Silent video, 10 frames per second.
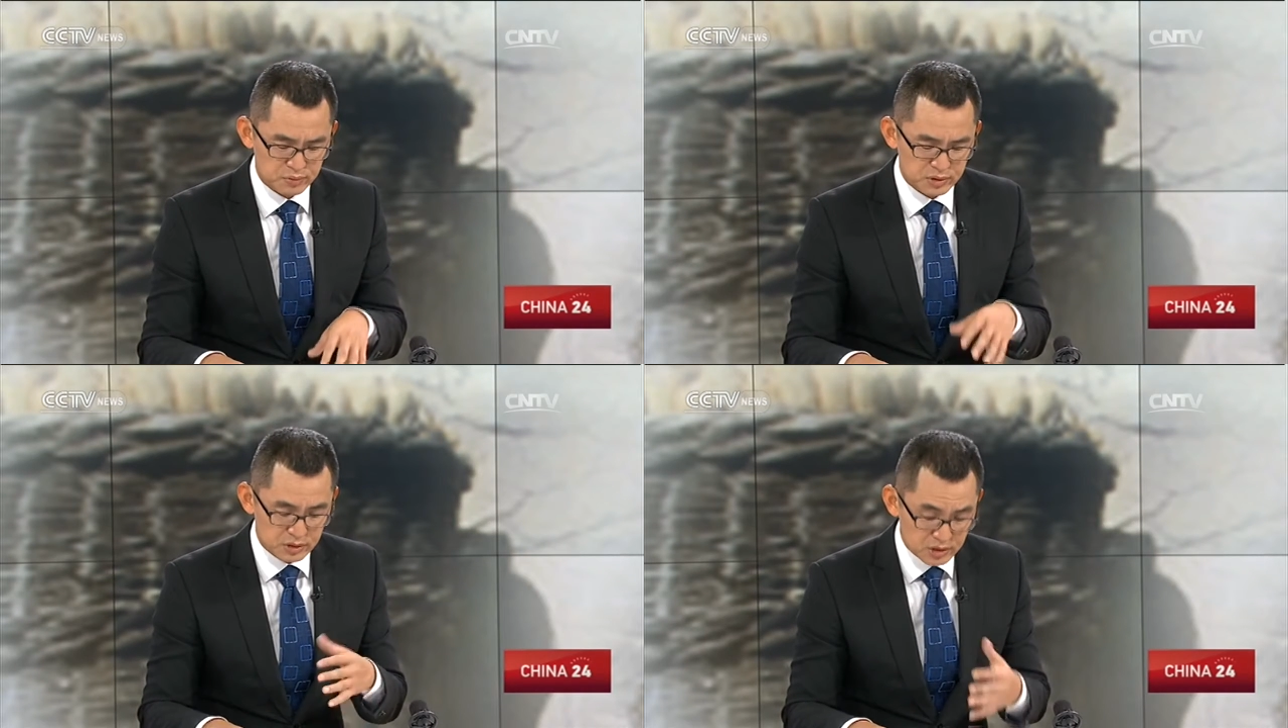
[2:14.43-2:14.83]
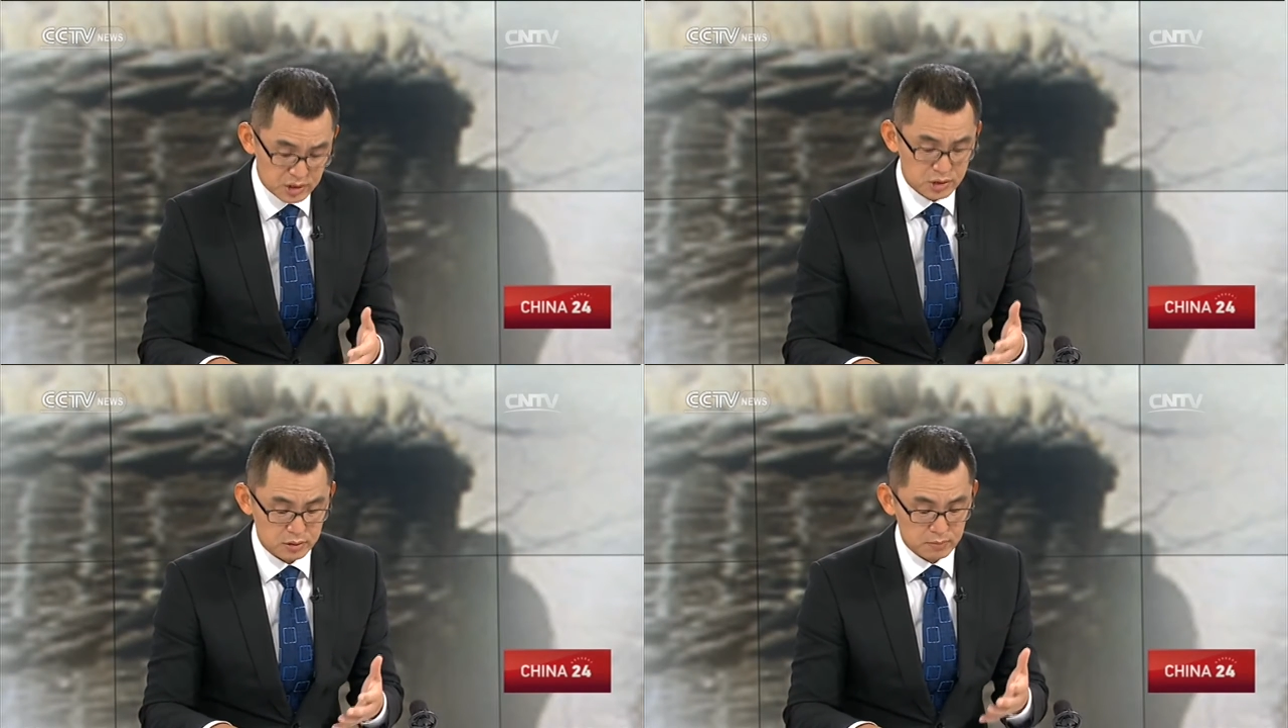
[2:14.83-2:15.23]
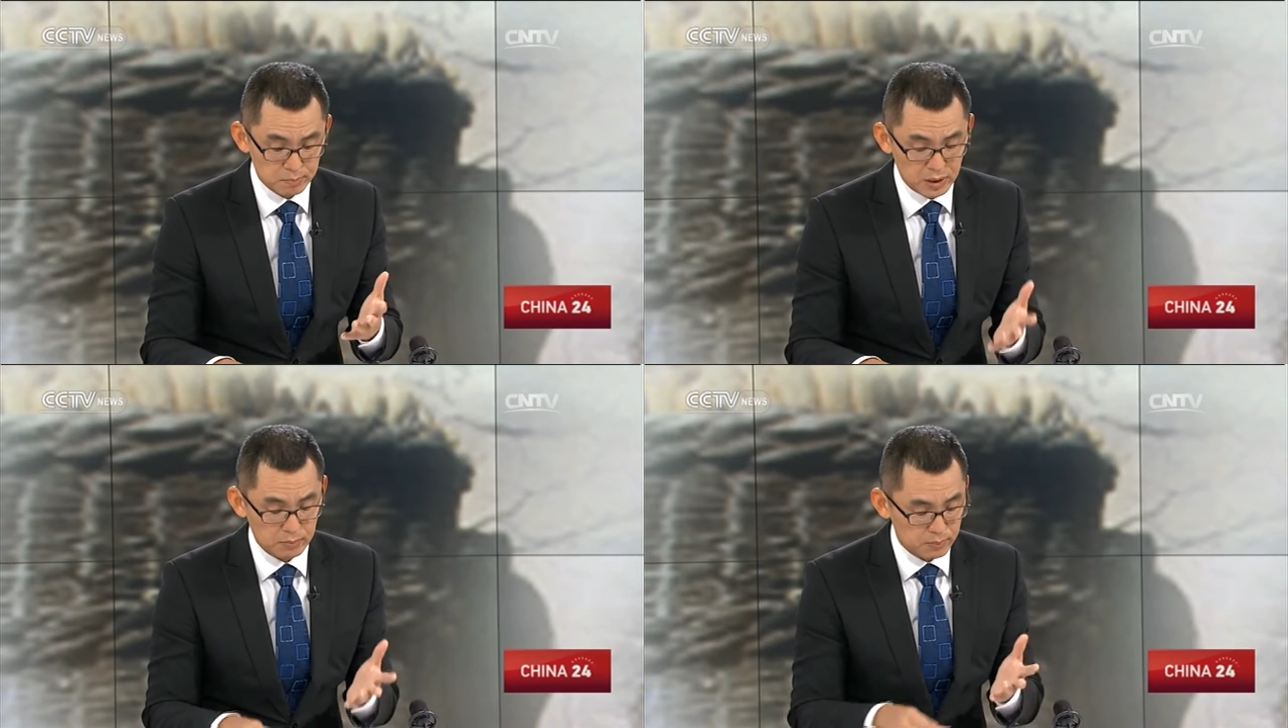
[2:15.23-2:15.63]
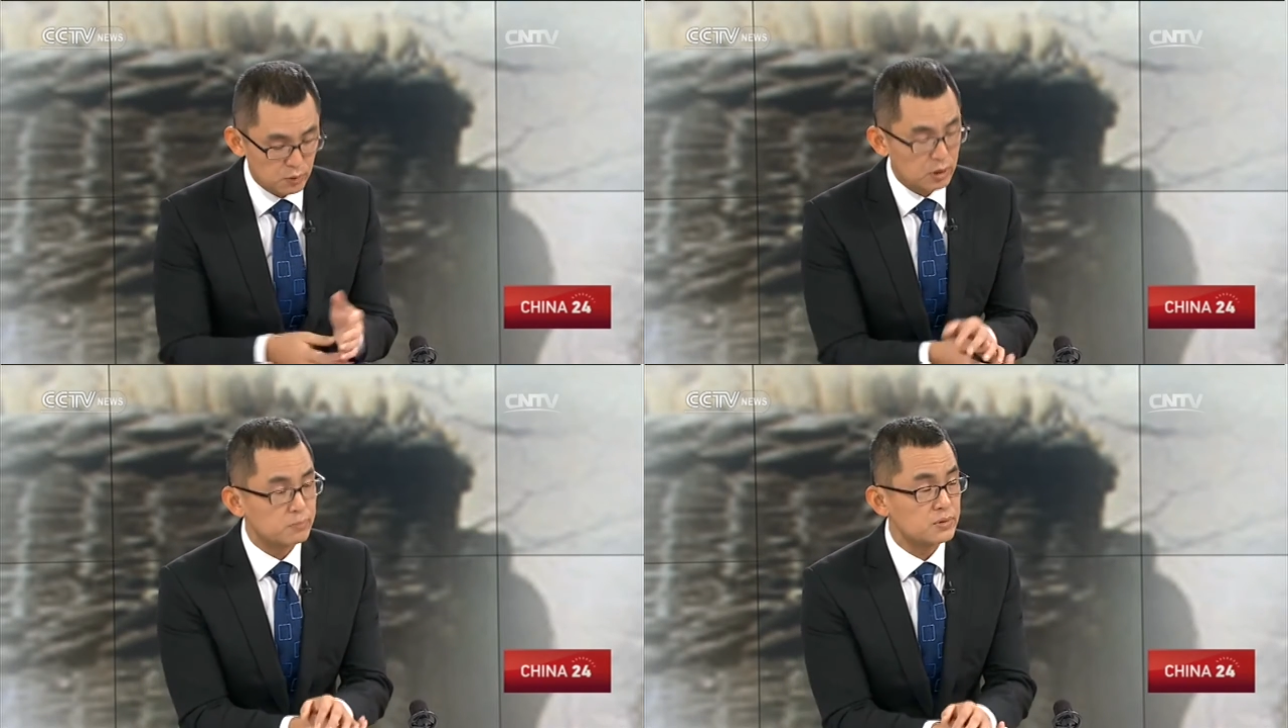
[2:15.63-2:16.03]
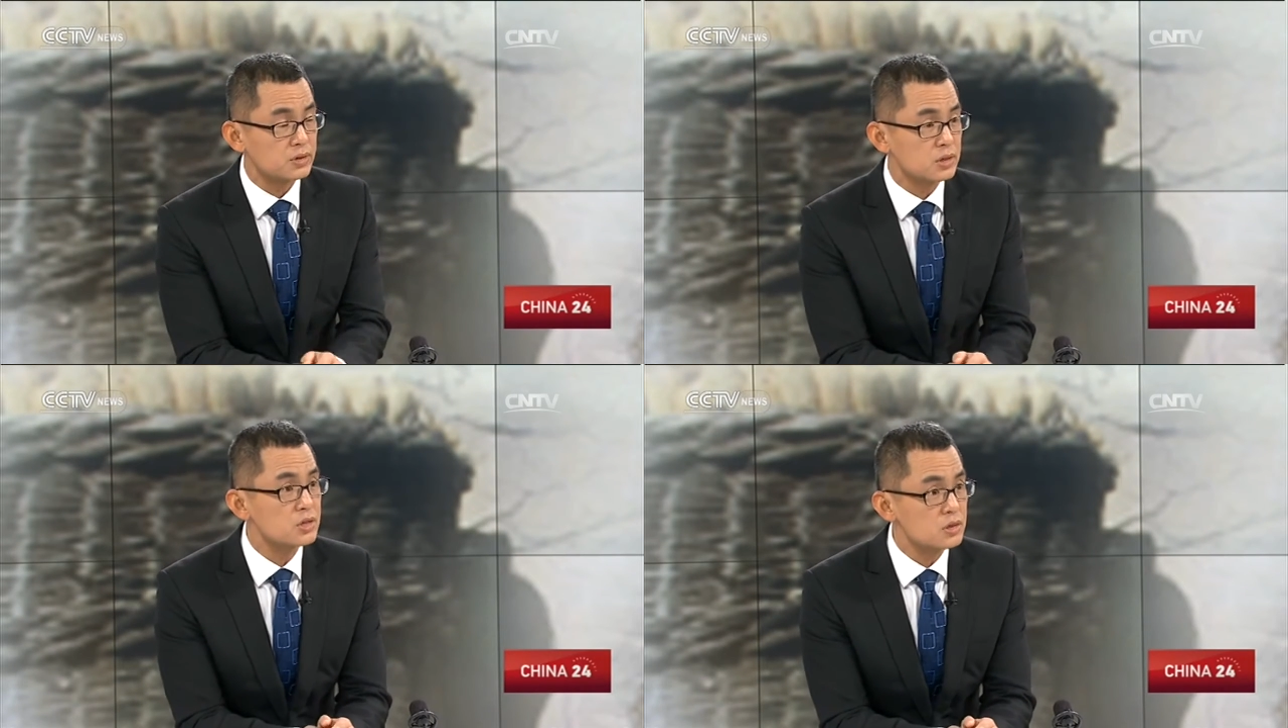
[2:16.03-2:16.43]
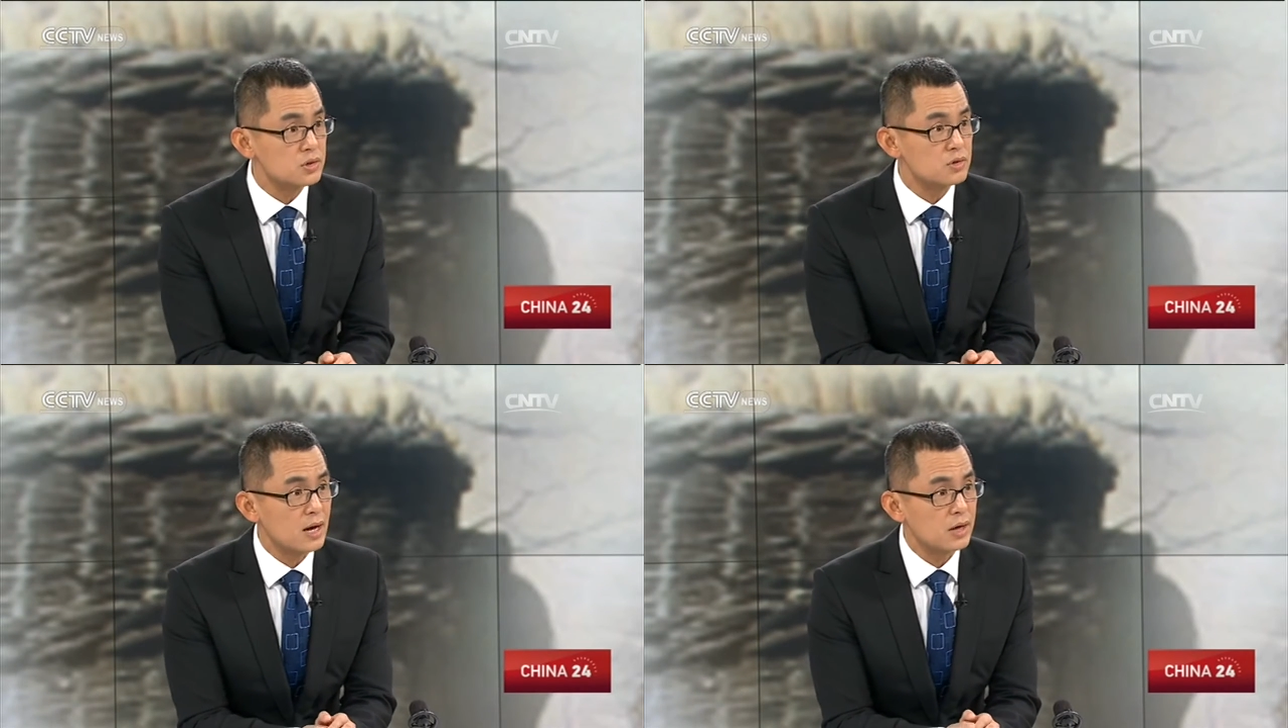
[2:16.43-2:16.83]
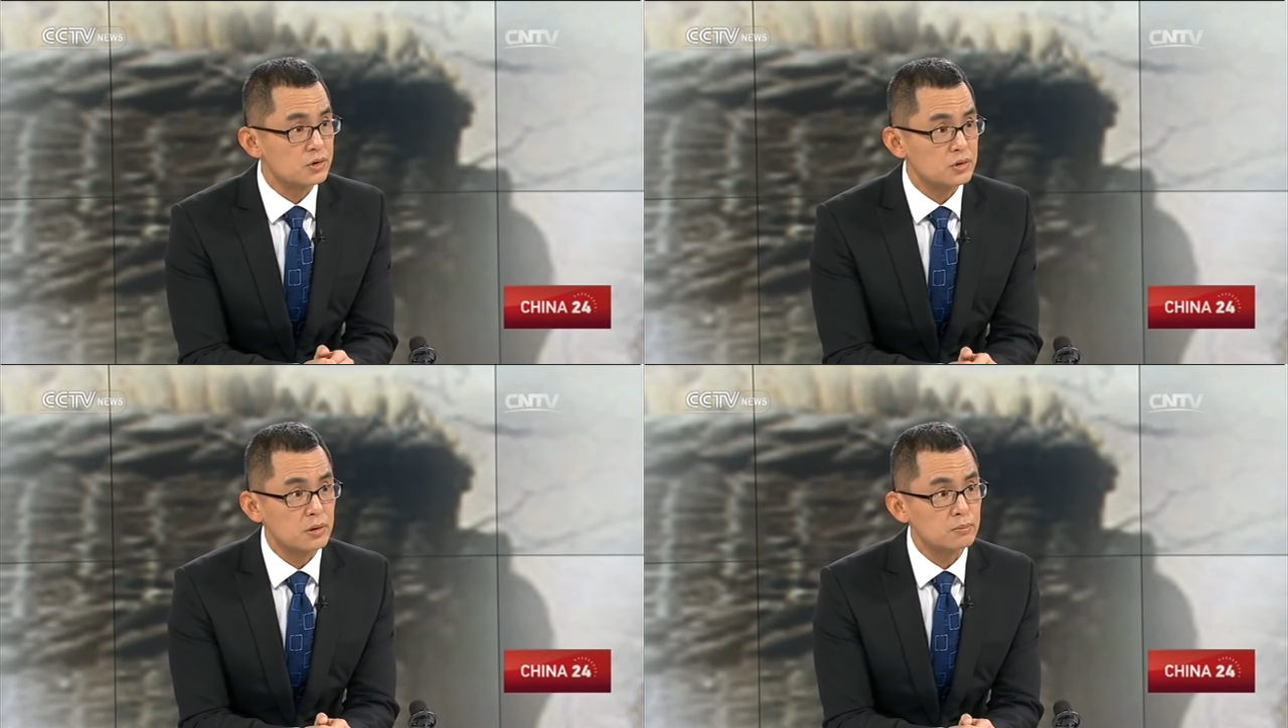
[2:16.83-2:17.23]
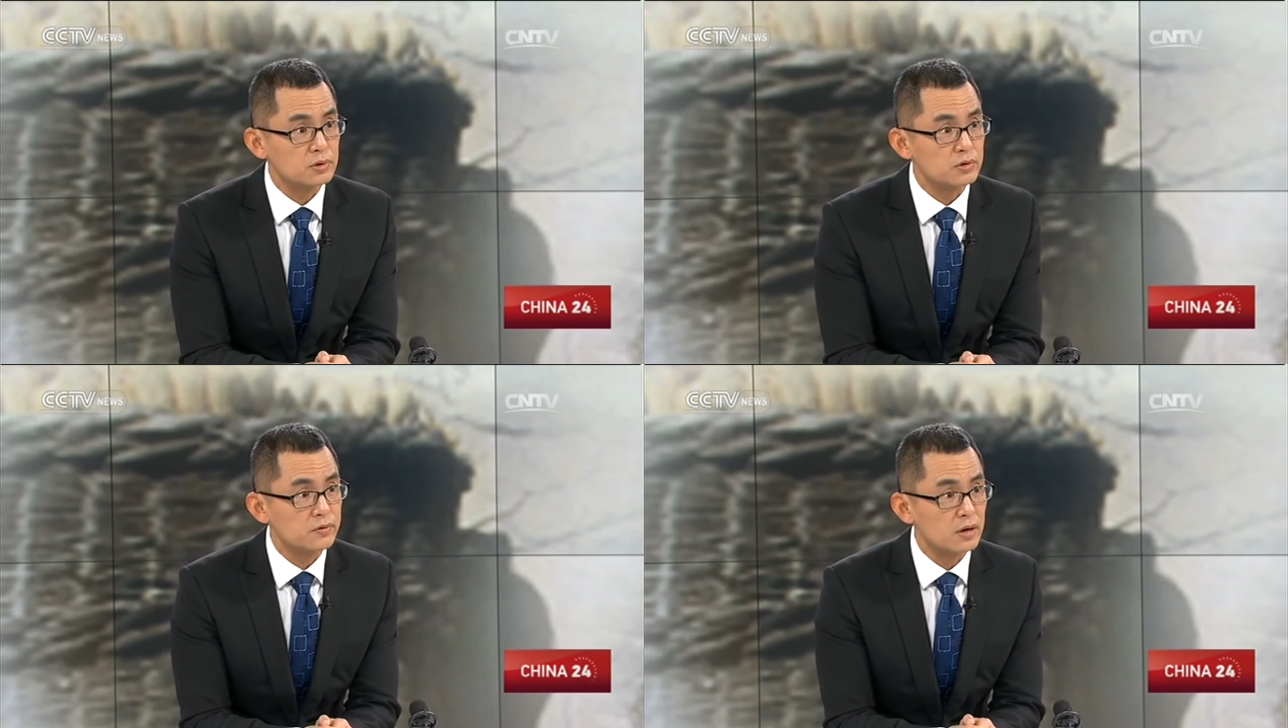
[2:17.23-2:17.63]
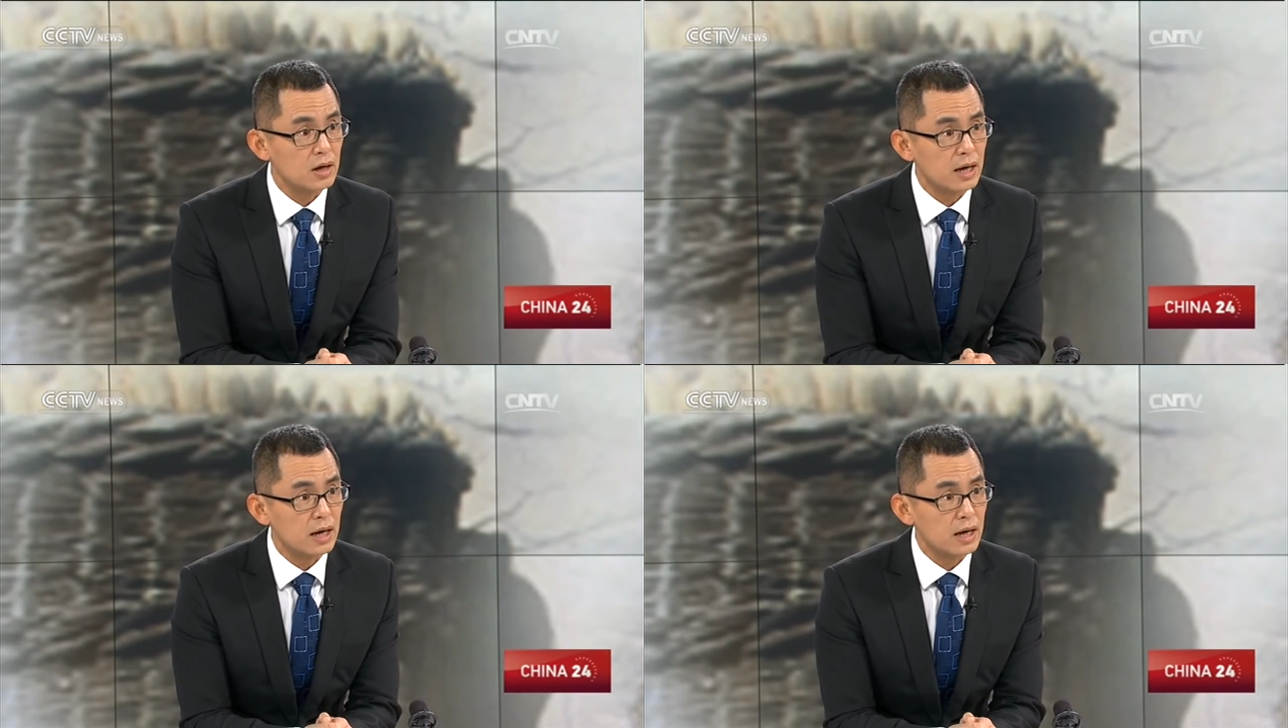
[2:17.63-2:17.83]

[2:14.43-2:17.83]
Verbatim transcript: precision, pinpoint precision strategy, improve their yes.